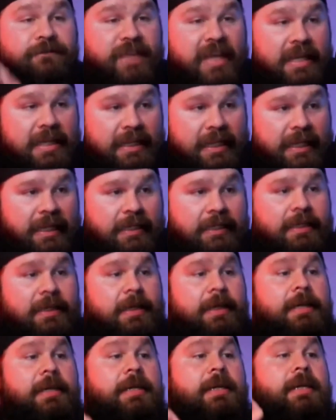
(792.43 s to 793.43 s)
feeling
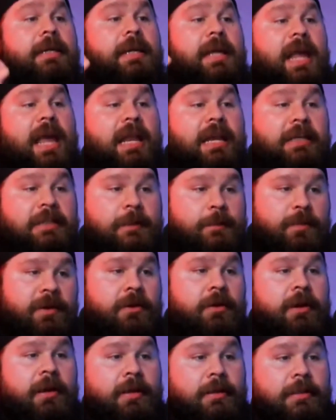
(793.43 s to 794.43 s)
and
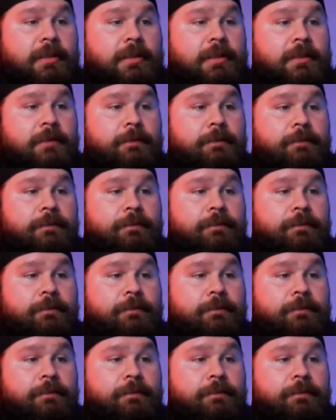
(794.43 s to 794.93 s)
experience.